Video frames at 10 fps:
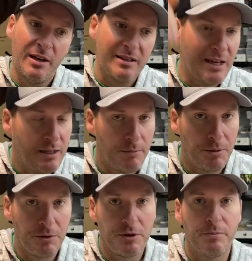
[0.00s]
tend to
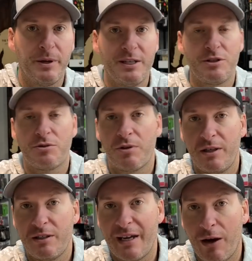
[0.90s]
pull your bait
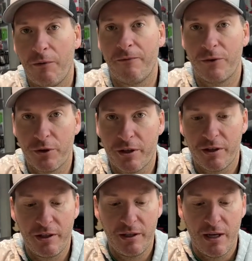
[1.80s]
straight down
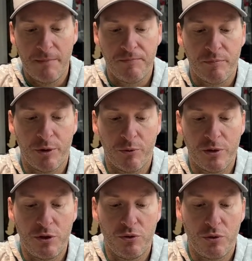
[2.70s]
vertically, but
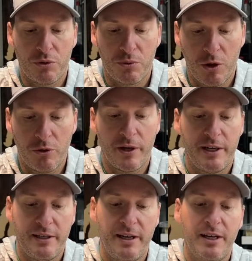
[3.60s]
when you throw
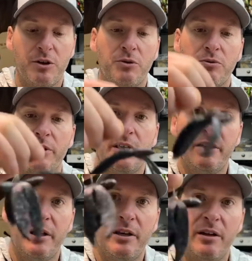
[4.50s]
a Naco
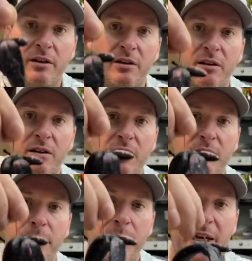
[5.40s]
rigged
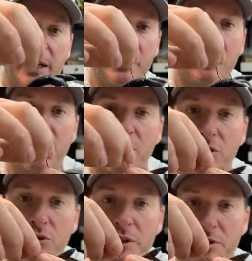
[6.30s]
bait,
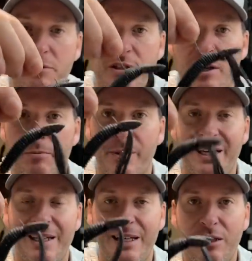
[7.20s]
creature style
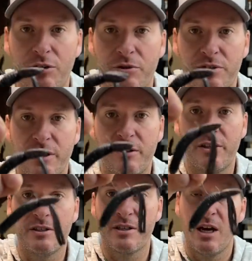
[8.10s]
bait into those
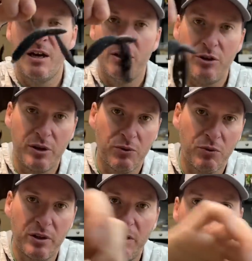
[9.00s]
areas, you get
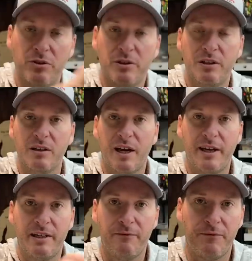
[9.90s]
really good
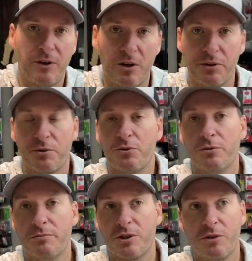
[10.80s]
gliding fall through
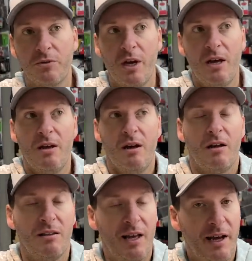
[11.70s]
them. So
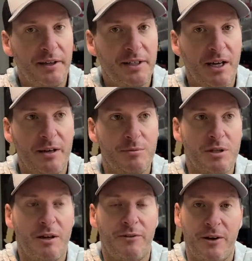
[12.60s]
a lot of
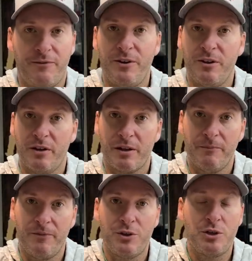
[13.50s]
times if I feel like
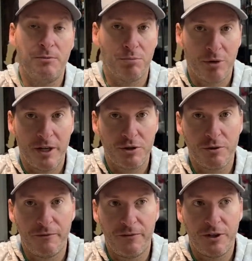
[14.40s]
I'm fishing
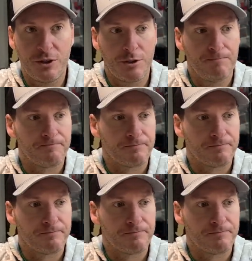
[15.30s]
pressured fish,